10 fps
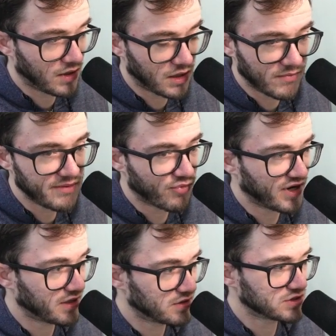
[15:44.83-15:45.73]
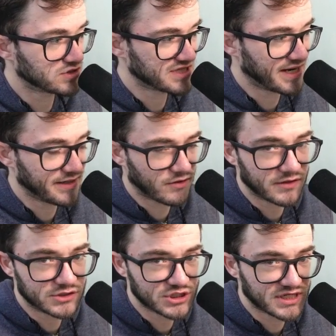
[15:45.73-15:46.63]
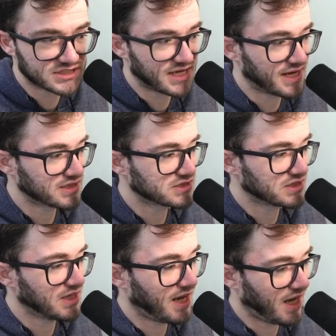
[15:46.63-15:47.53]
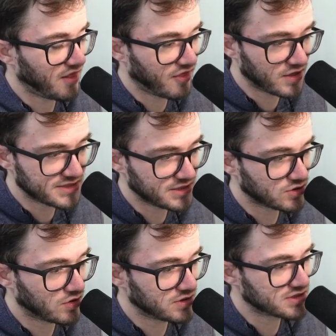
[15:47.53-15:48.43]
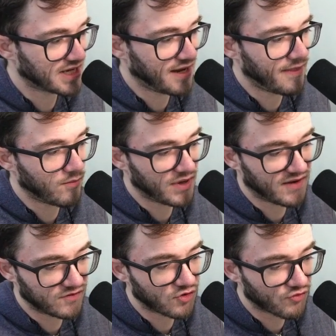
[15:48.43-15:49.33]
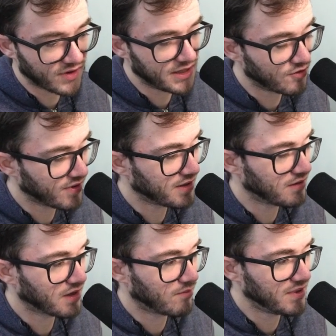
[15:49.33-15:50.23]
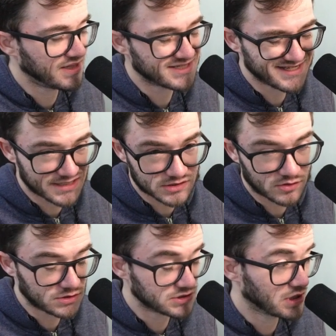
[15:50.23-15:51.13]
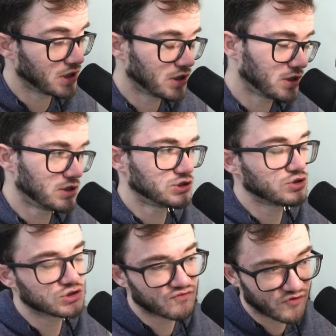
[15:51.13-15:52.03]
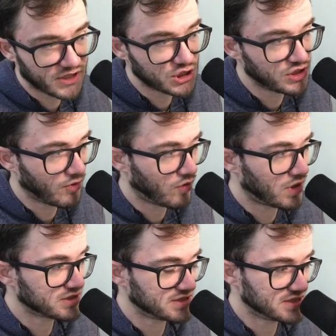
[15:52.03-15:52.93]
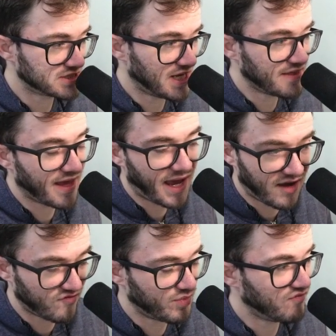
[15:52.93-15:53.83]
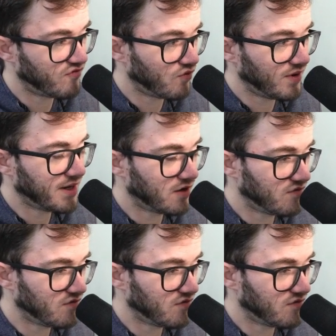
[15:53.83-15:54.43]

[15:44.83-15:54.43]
Me breakdancing on Saturday night, the Genesect at $13, and then we have the Greedy Greedent coming in at $6. So you've got some really cheap alt arts in the set that have been falling over